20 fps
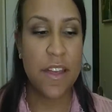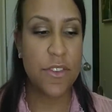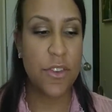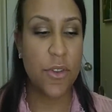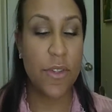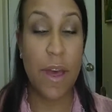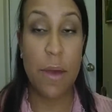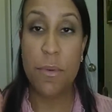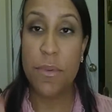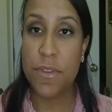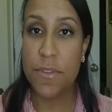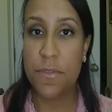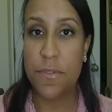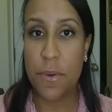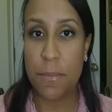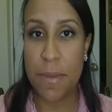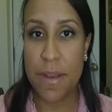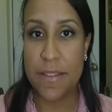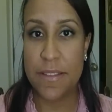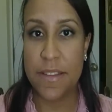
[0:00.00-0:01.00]
So that was
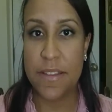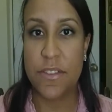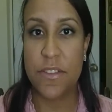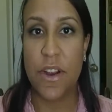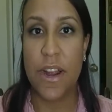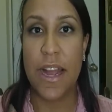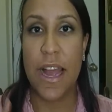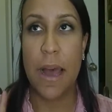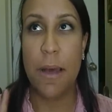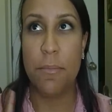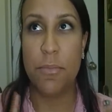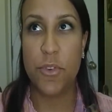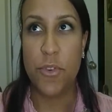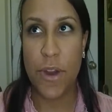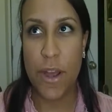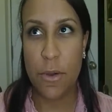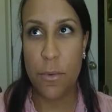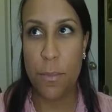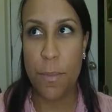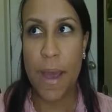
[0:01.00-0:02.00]
from my sister. I got
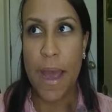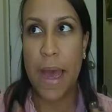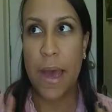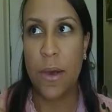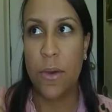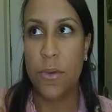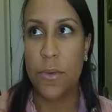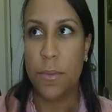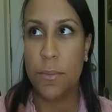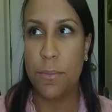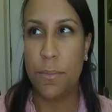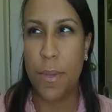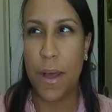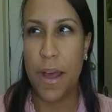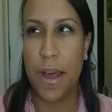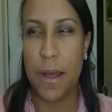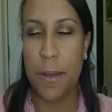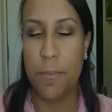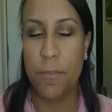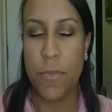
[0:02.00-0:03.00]
Trout Pout,
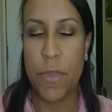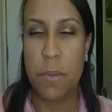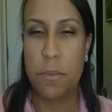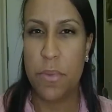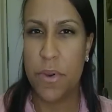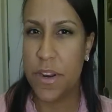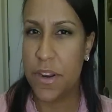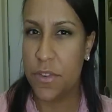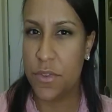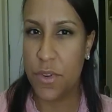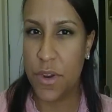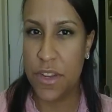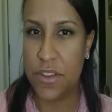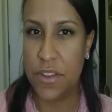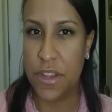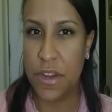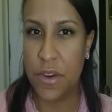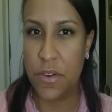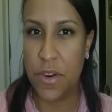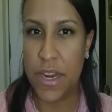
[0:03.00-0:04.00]
um, British
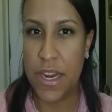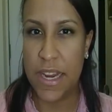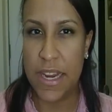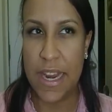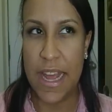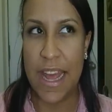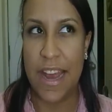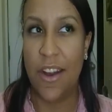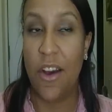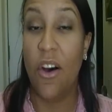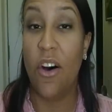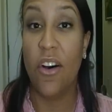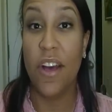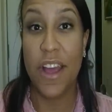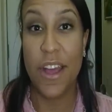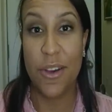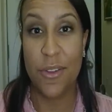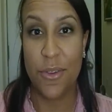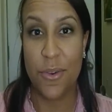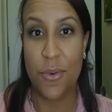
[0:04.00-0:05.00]
Racing Green, and All
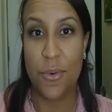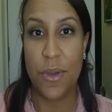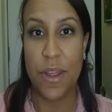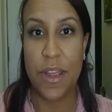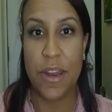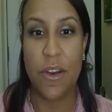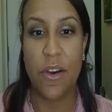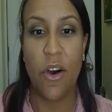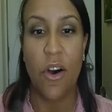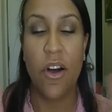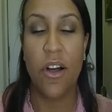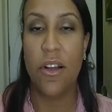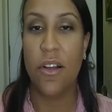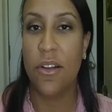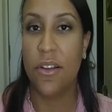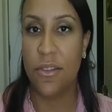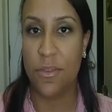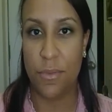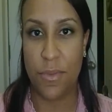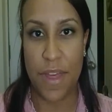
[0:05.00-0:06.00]
Hail the Queen,
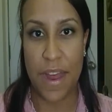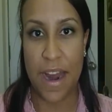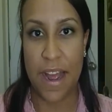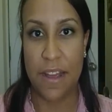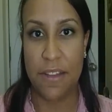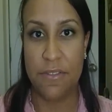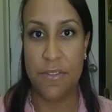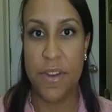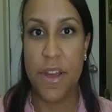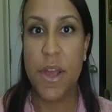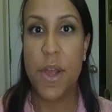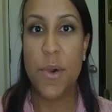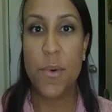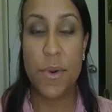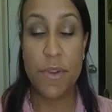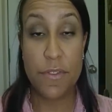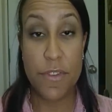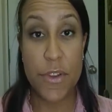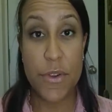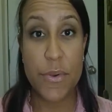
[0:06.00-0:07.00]
all that I've
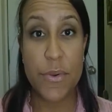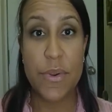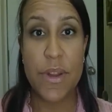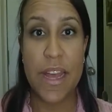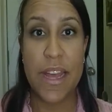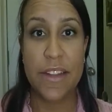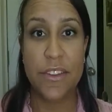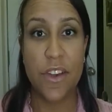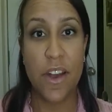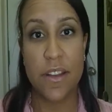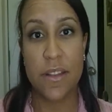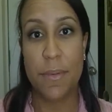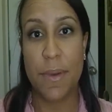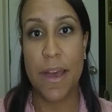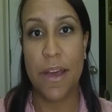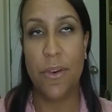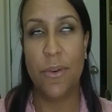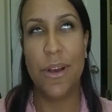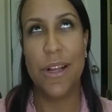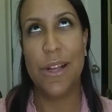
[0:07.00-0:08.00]
reviewed and talked
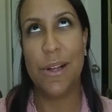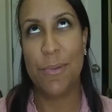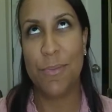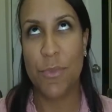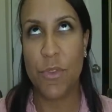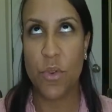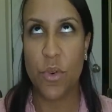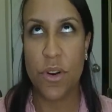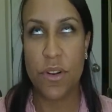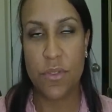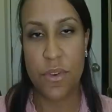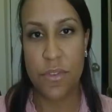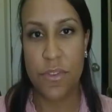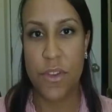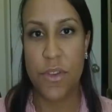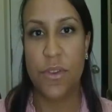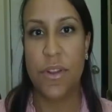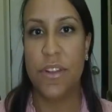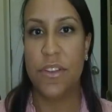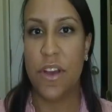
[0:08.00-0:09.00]
about, well, sort of
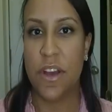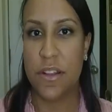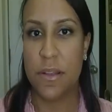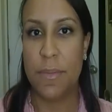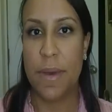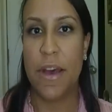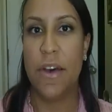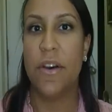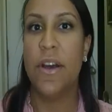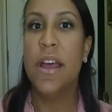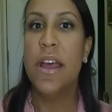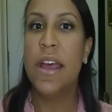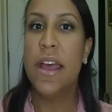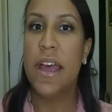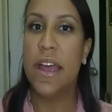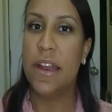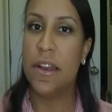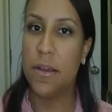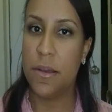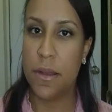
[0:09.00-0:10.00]
reviewed and talked about
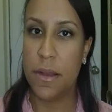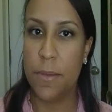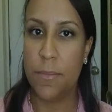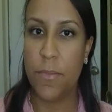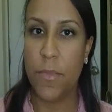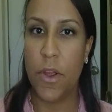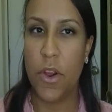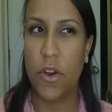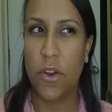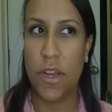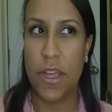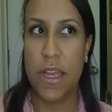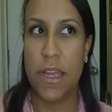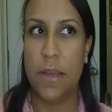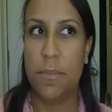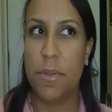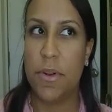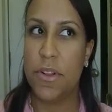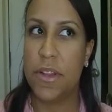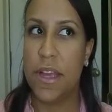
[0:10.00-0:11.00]
in an um,
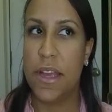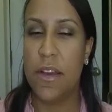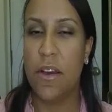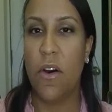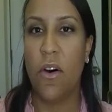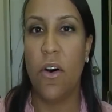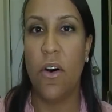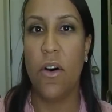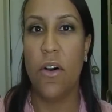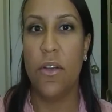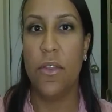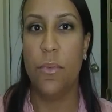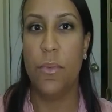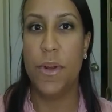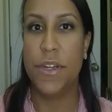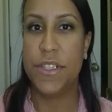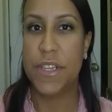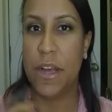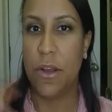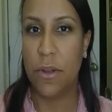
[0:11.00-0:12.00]
early birthday haul,
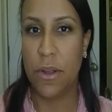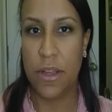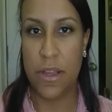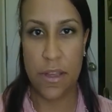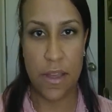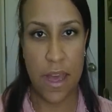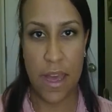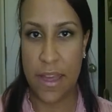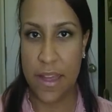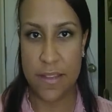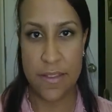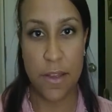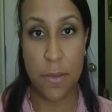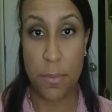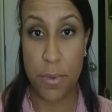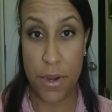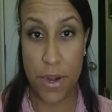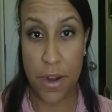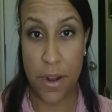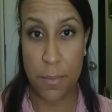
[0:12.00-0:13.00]
which I'll, I guess
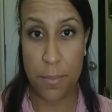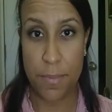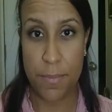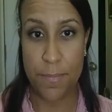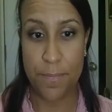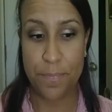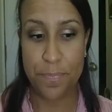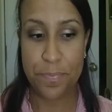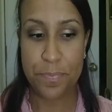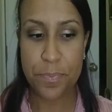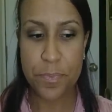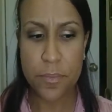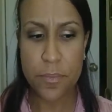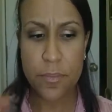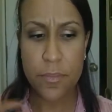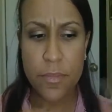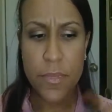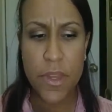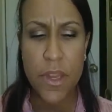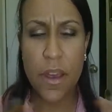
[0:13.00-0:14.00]
I'll put it up
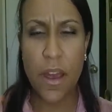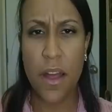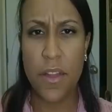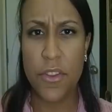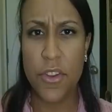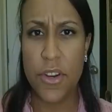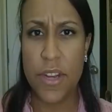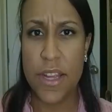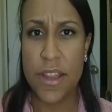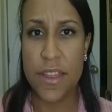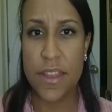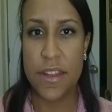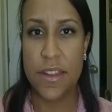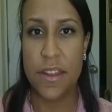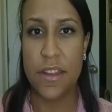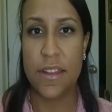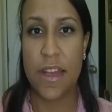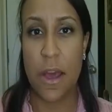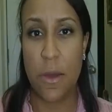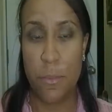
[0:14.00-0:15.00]
underneath
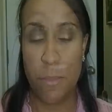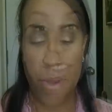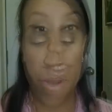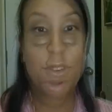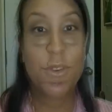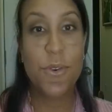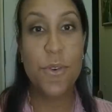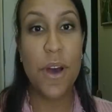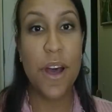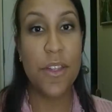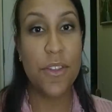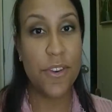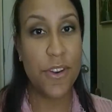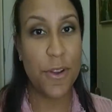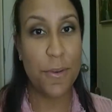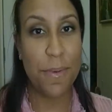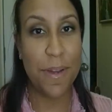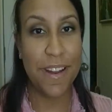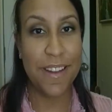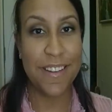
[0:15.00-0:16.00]
in the down box. The two other
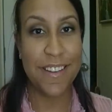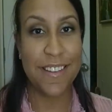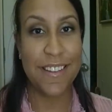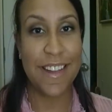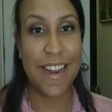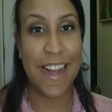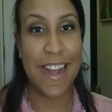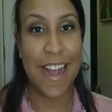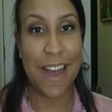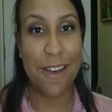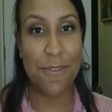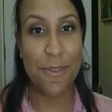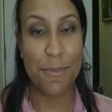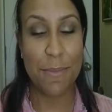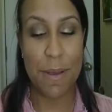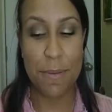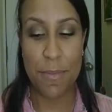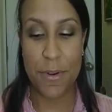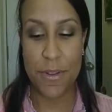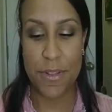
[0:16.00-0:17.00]
nail polishes that I got
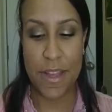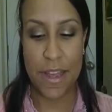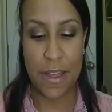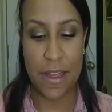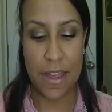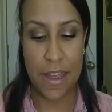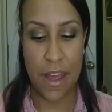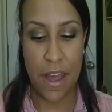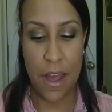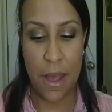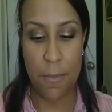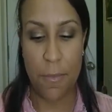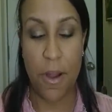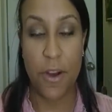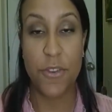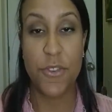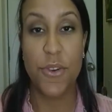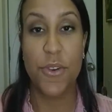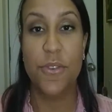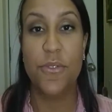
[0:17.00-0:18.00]
for my birthday um,
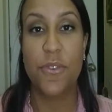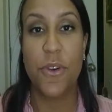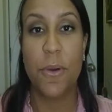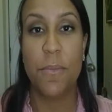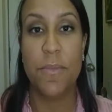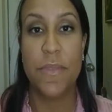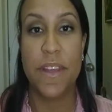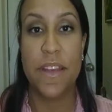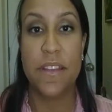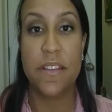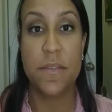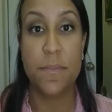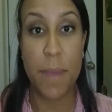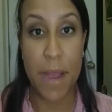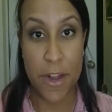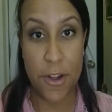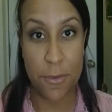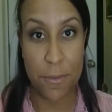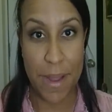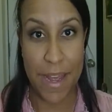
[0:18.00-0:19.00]
are two from the
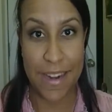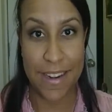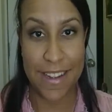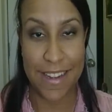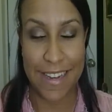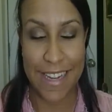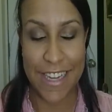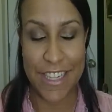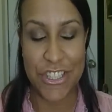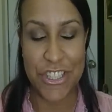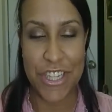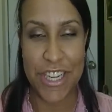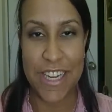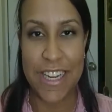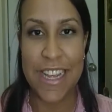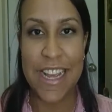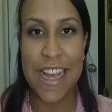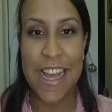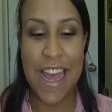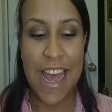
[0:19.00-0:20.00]
Spider-Man
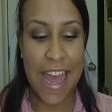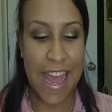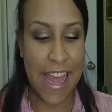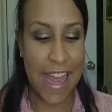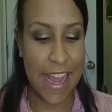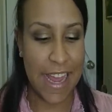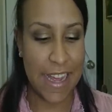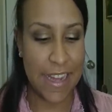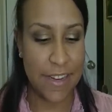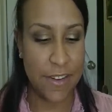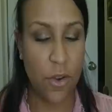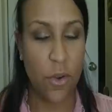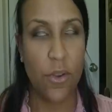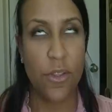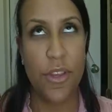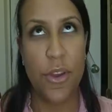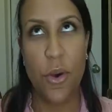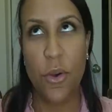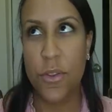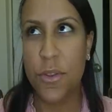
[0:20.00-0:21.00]
collection and
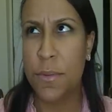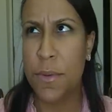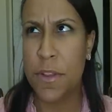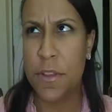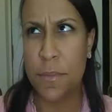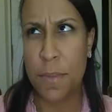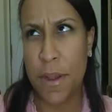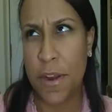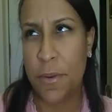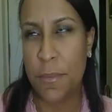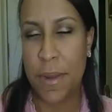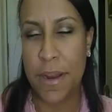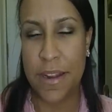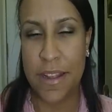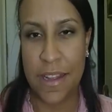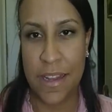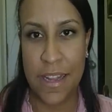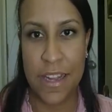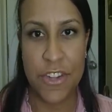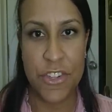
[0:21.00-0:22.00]
or the Ultimate
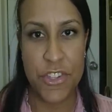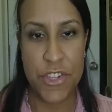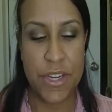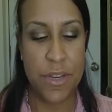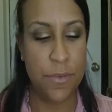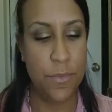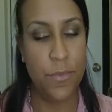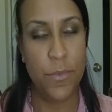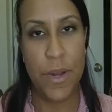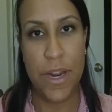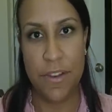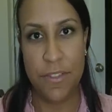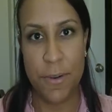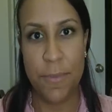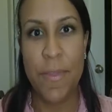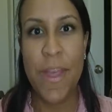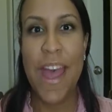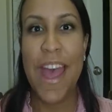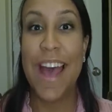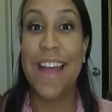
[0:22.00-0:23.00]
Spider-Man collection,
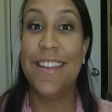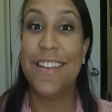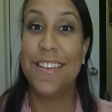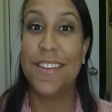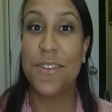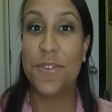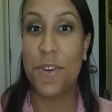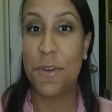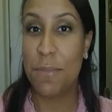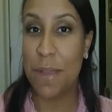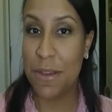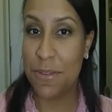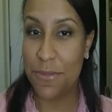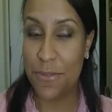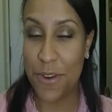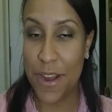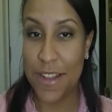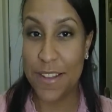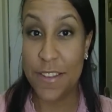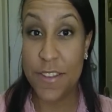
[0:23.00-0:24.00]
whatever. And this is from my
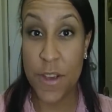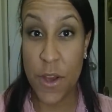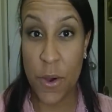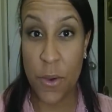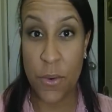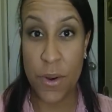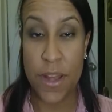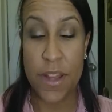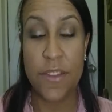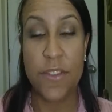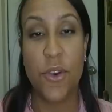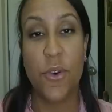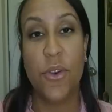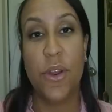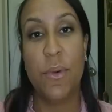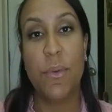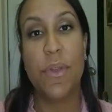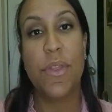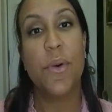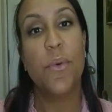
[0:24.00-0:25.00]
friend Tony,
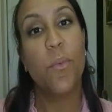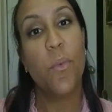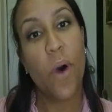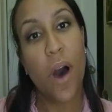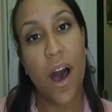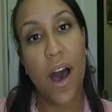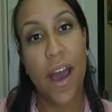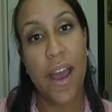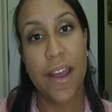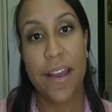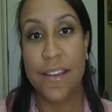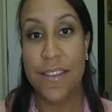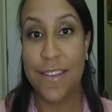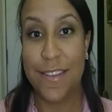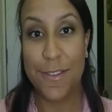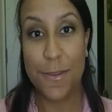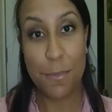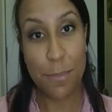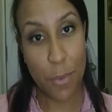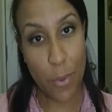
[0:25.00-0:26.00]
Tony with a Y because
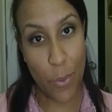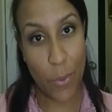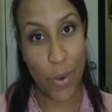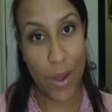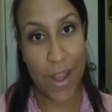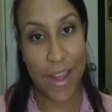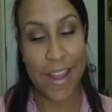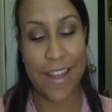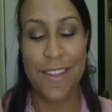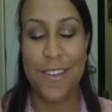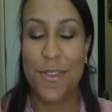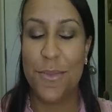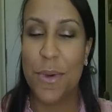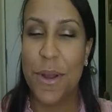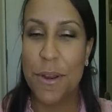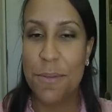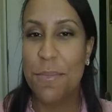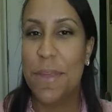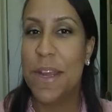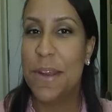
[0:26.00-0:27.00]
he's a boy. He just
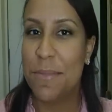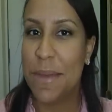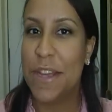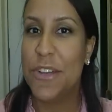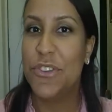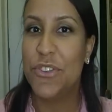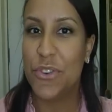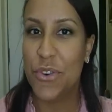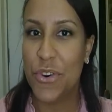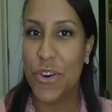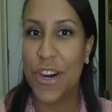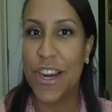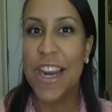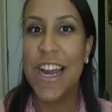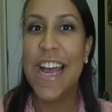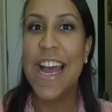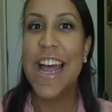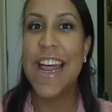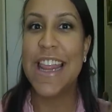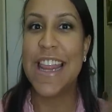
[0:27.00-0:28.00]
wanted me to make
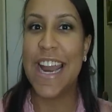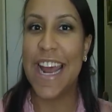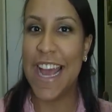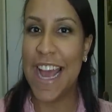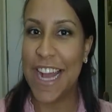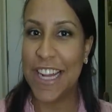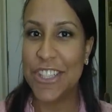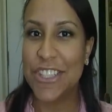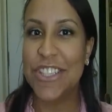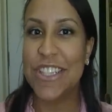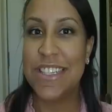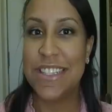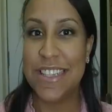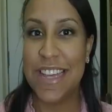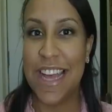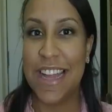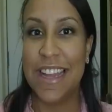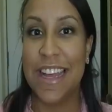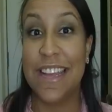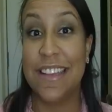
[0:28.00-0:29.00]
sure that I actually
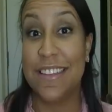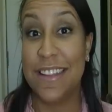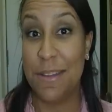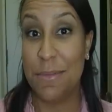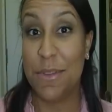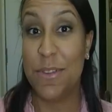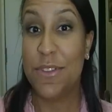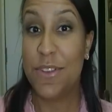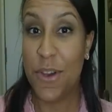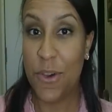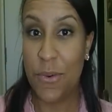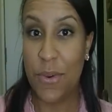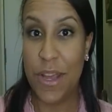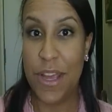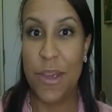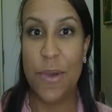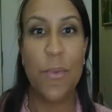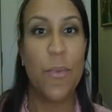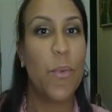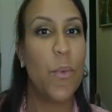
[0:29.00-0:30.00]
said that his name is
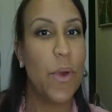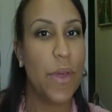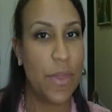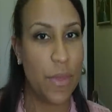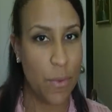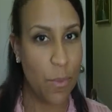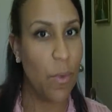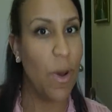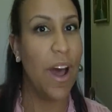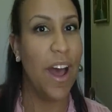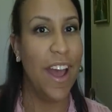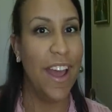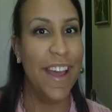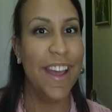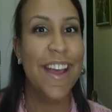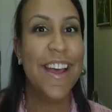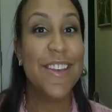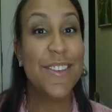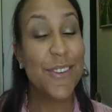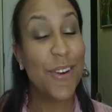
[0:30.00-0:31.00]
Tony with a
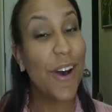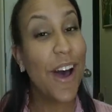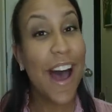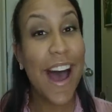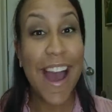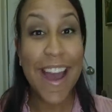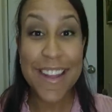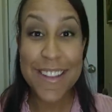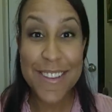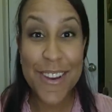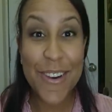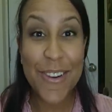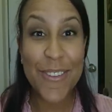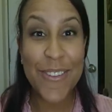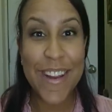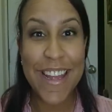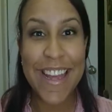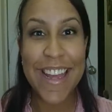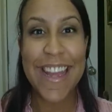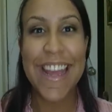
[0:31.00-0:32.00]
Y. So hi
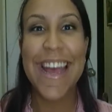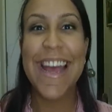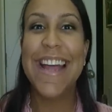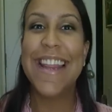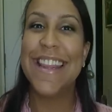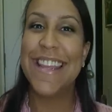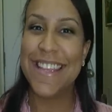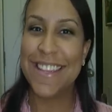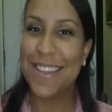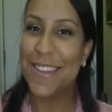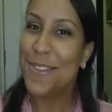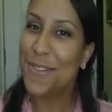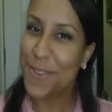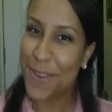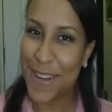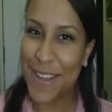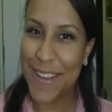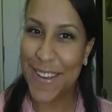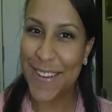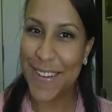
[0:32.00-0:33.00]
Tony, this is
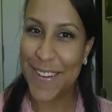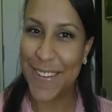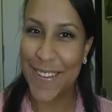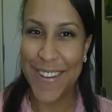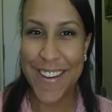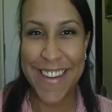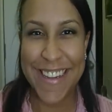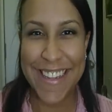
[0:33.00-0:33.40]
for you.